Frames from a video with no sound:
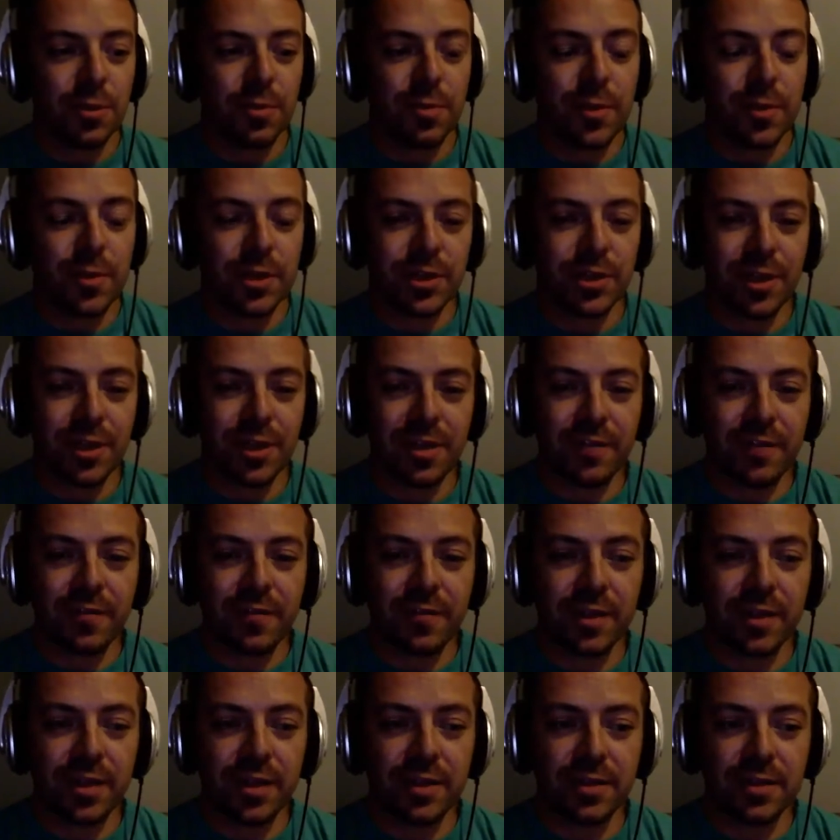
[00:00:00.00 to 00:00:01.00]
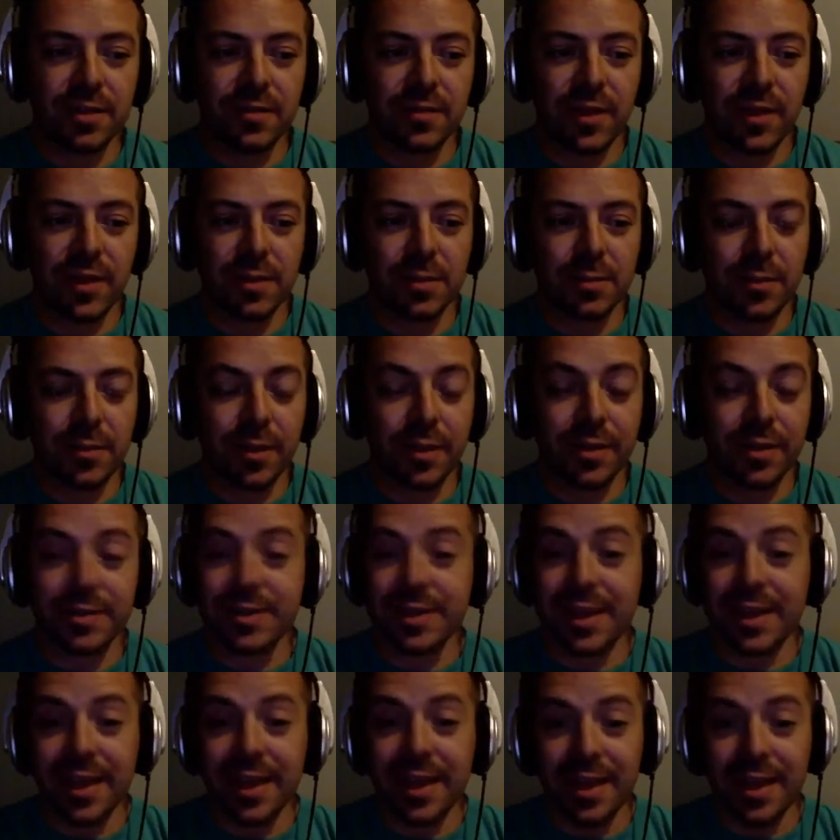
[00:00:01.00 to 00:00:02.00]
Bischoff and his investment partners.
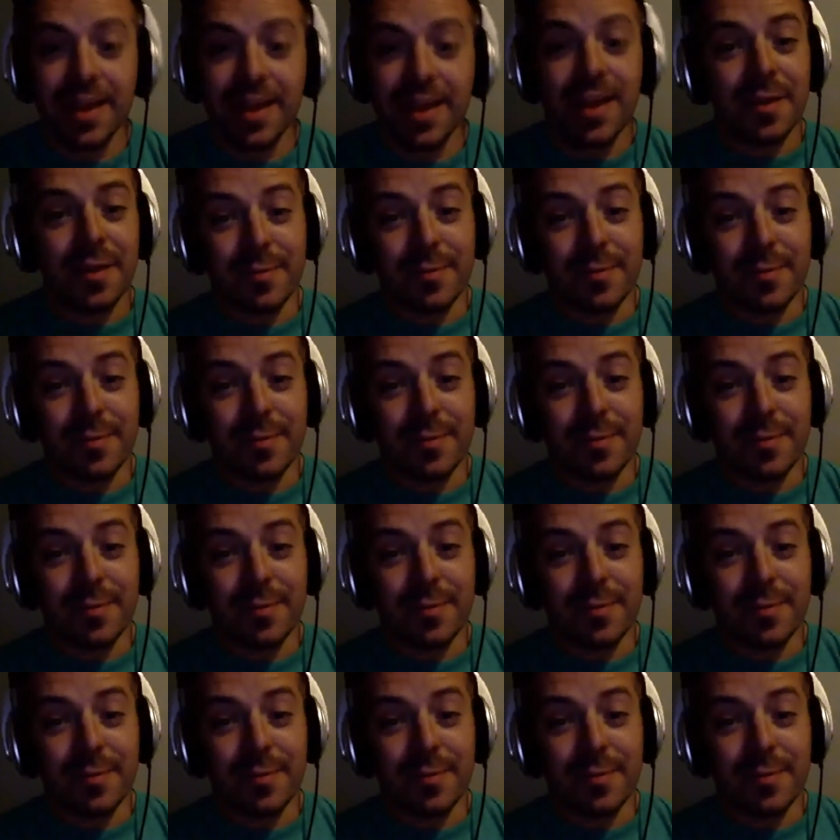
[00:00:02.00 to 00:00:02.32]
Again,